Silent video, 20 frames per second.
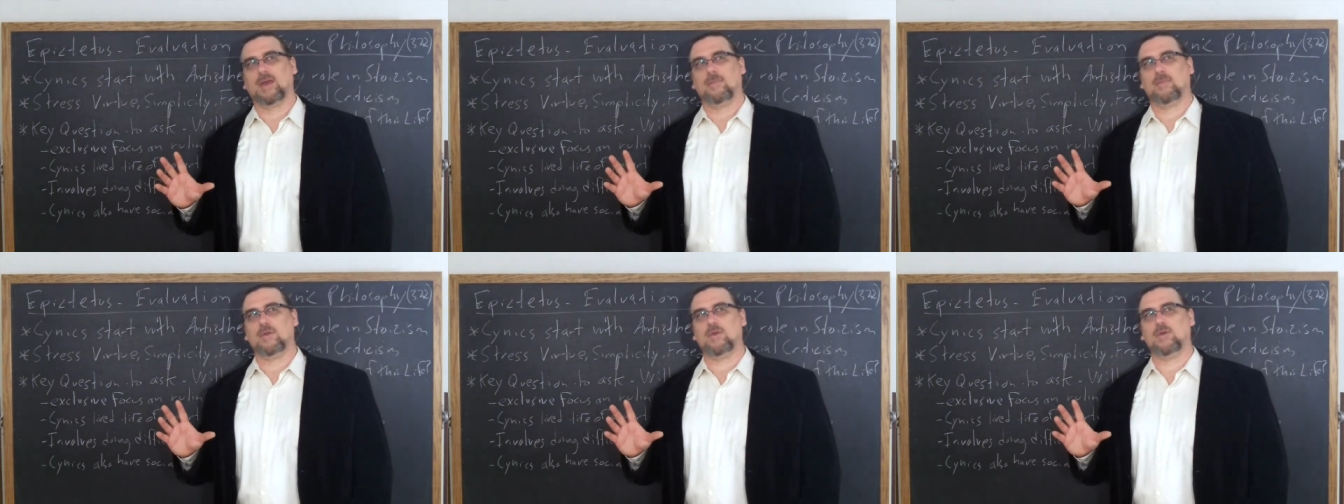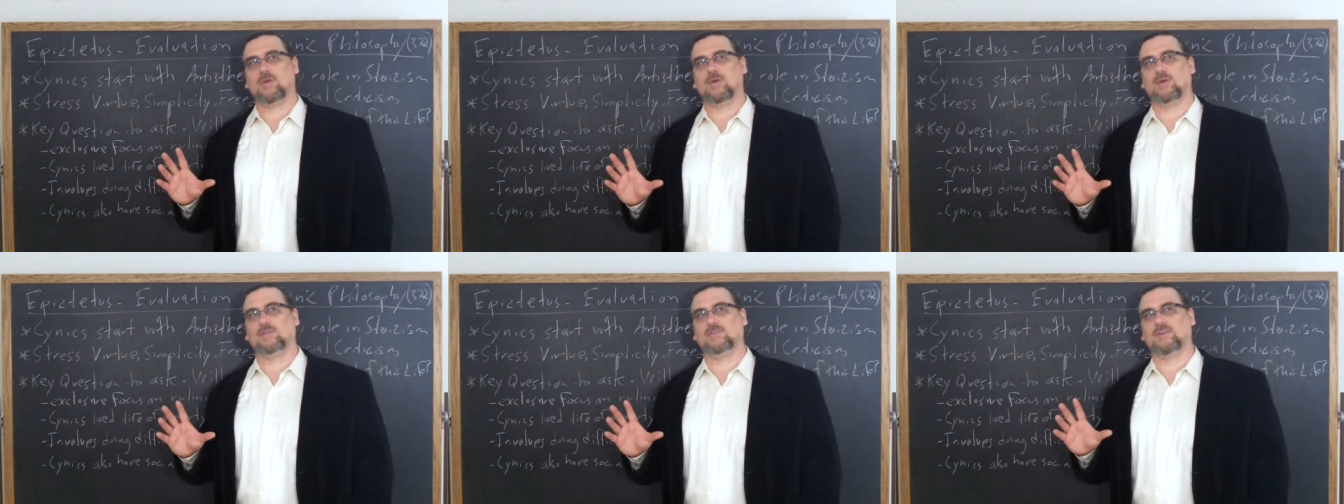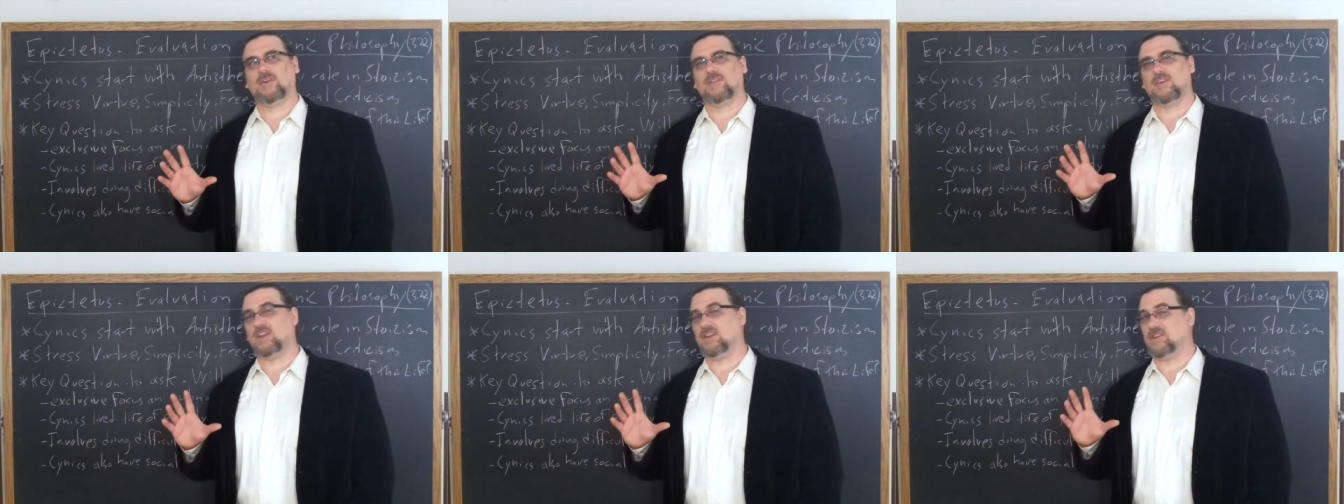but you could
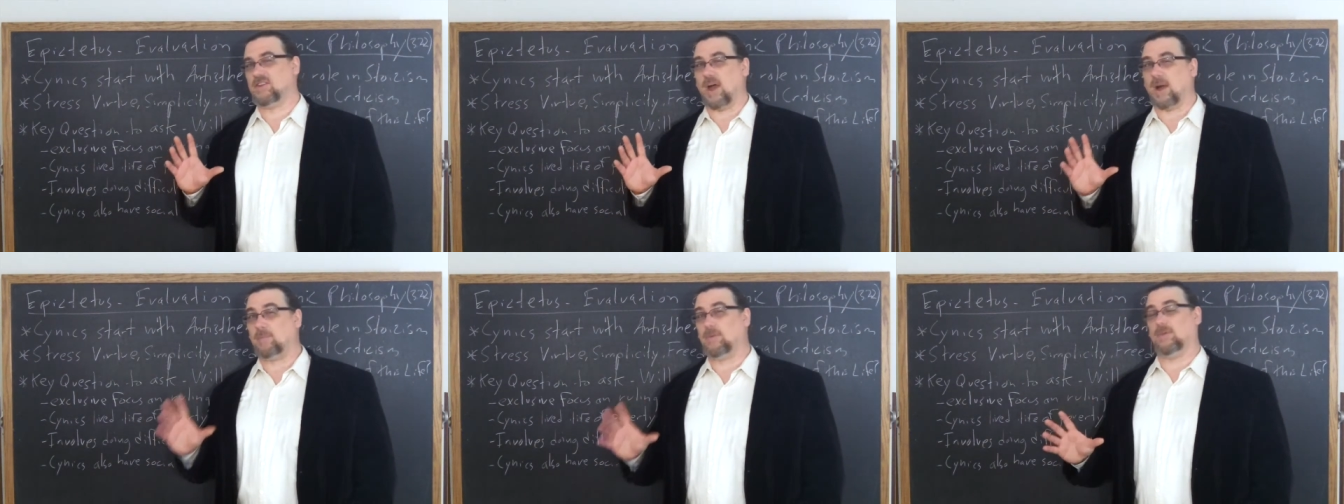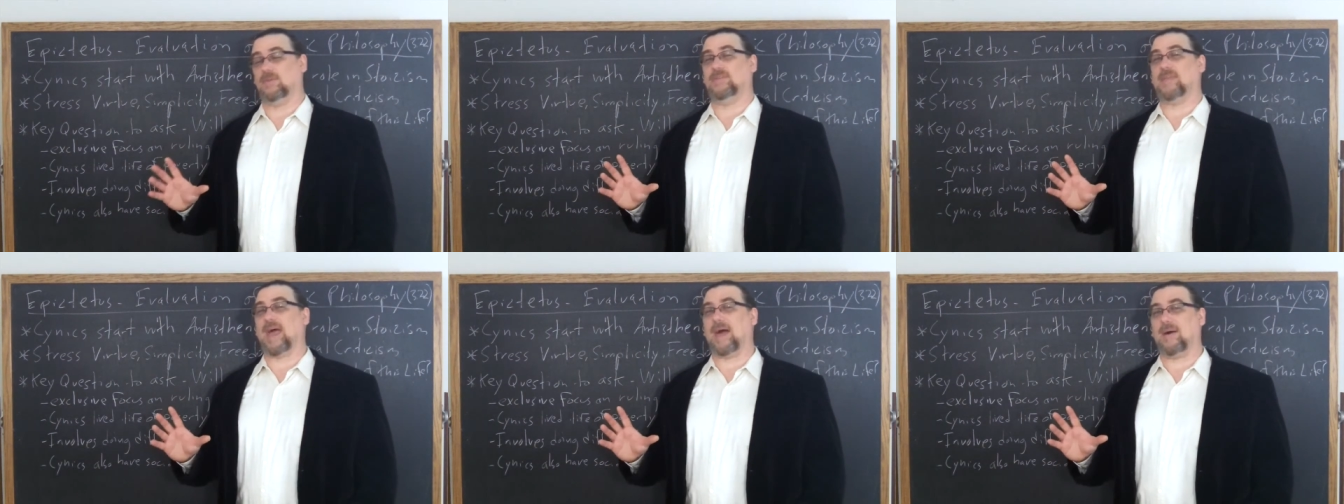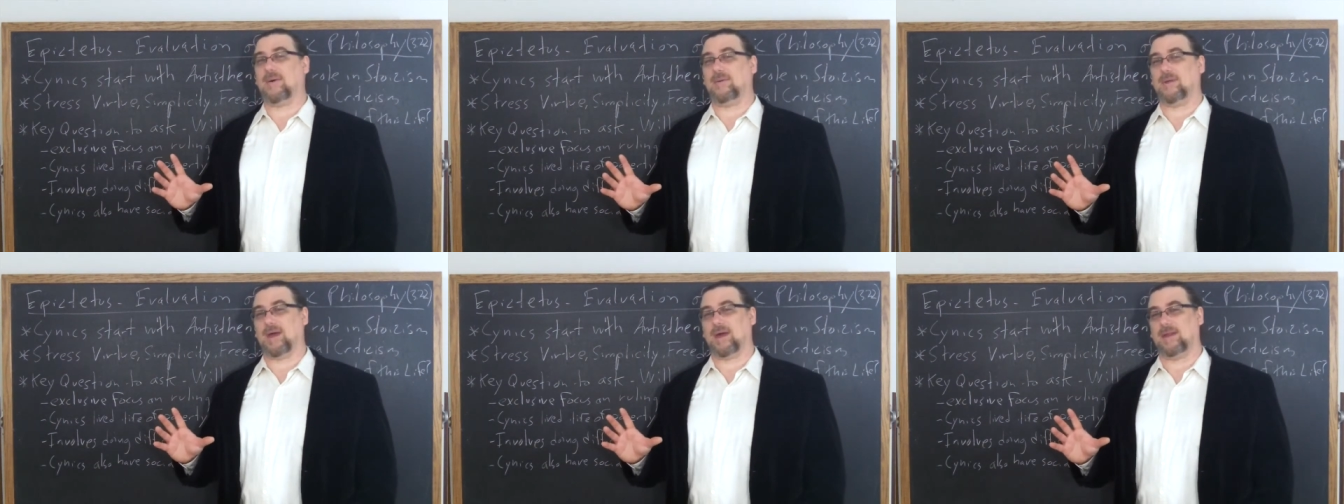say they doubled
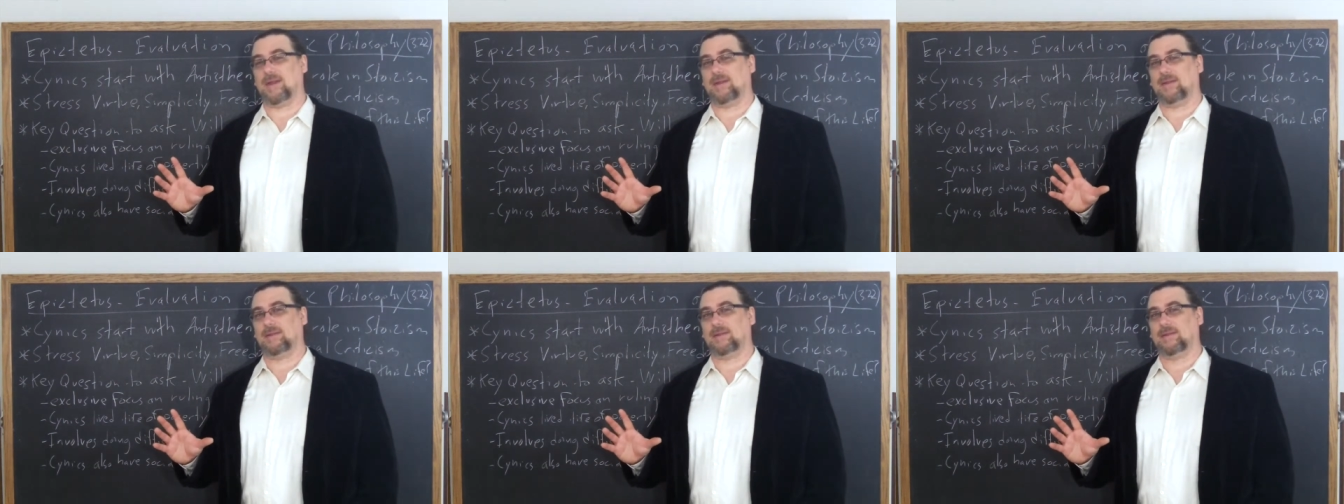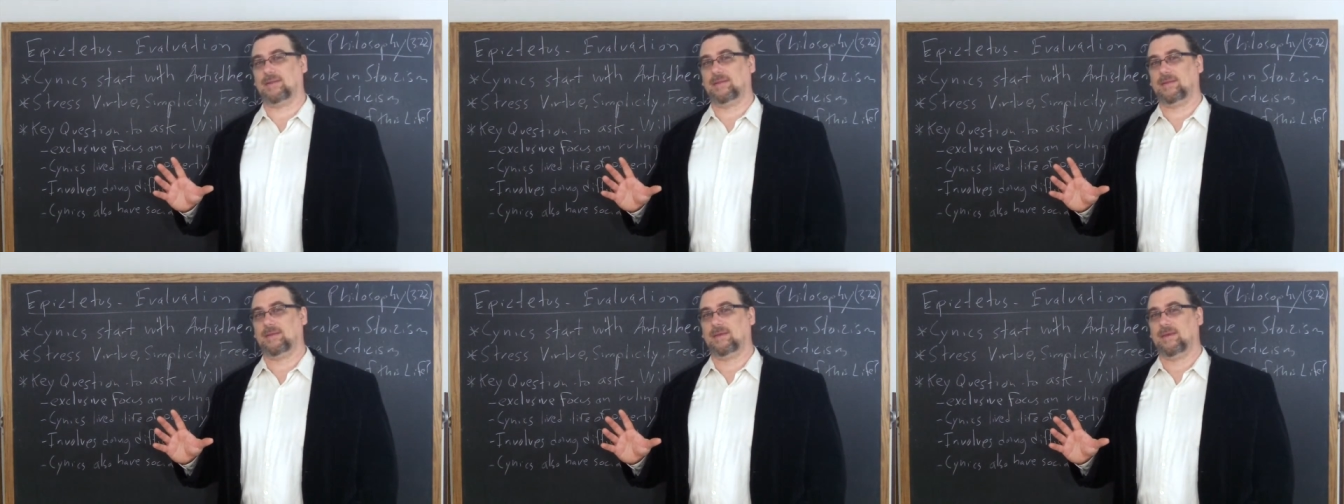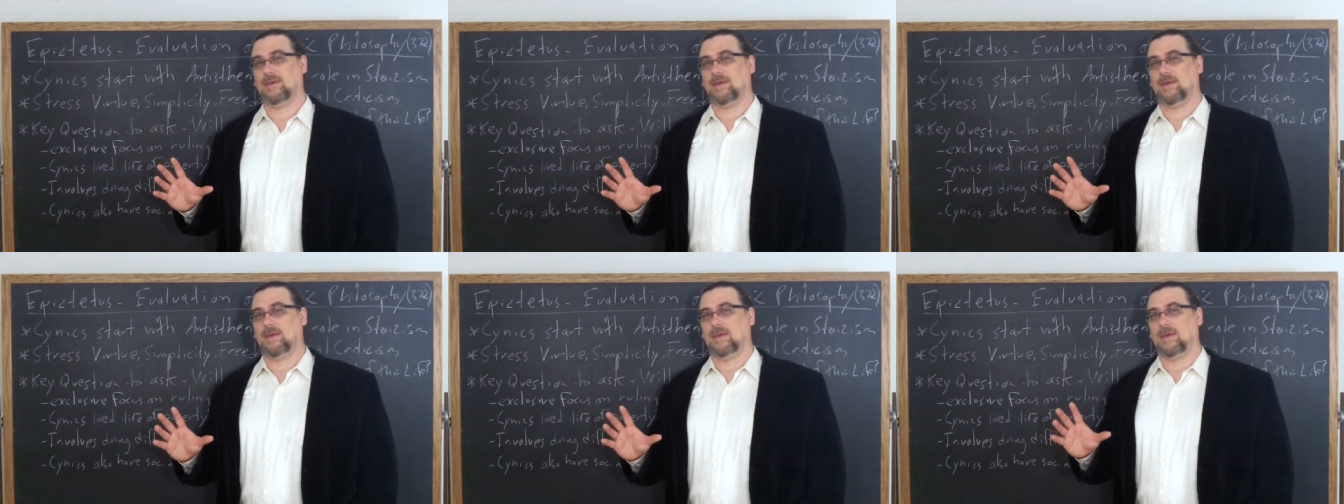down on
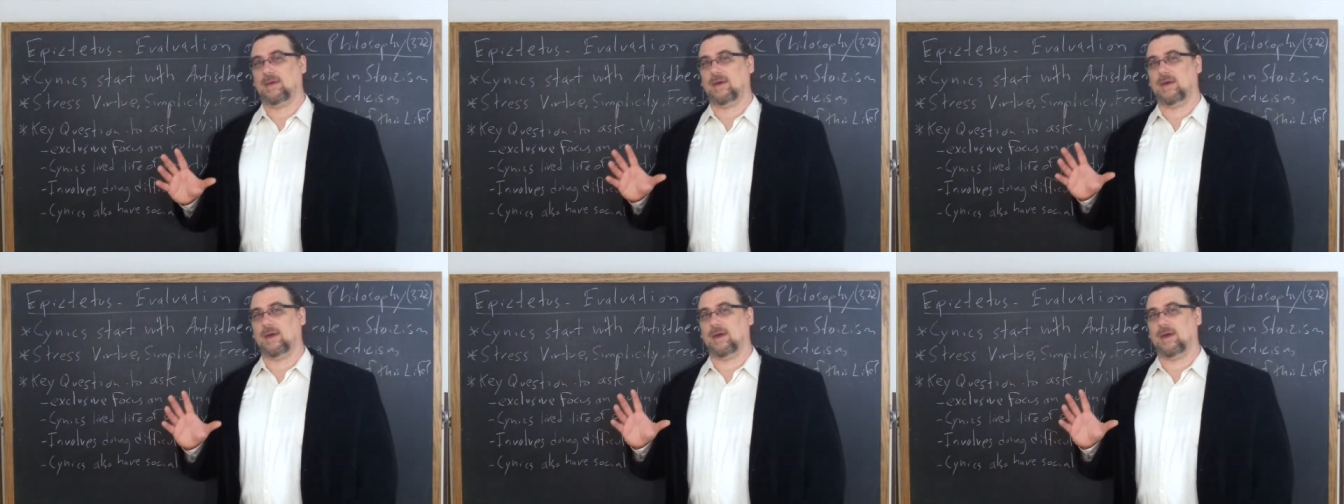it.